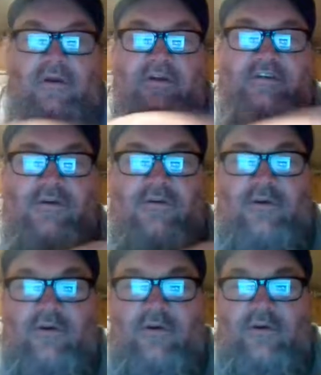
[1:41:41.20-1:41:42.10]
So
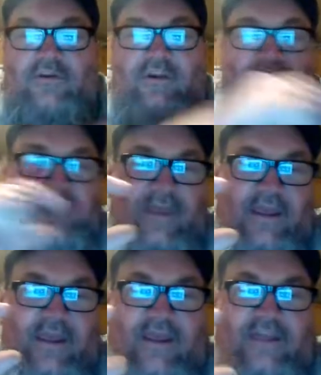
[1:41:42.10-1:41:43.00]
are you
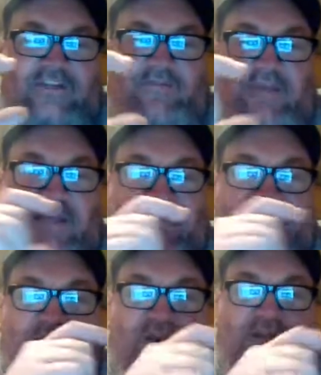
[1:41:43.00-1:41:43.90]
making each piece and
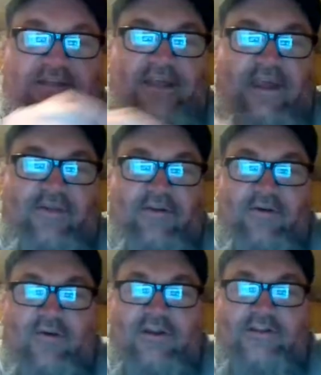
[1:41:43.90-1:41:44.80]
putting it together,
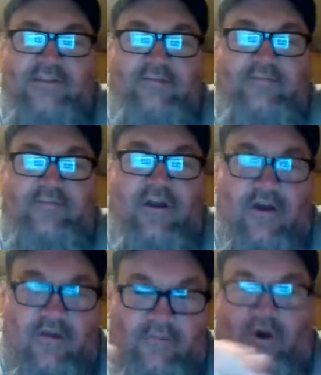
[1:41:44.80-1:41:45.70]
or does it
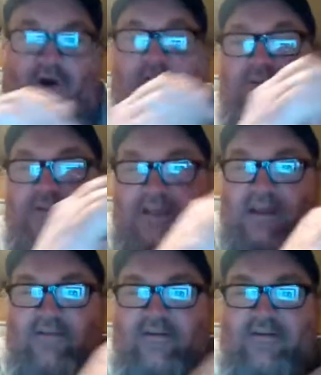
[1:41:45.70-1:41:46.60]
come all put
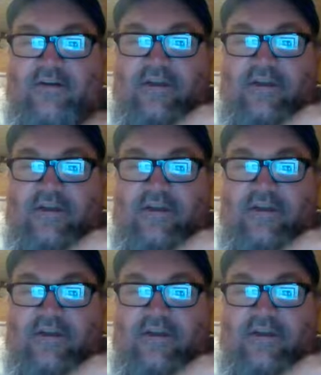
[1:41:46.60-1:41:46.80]
together? And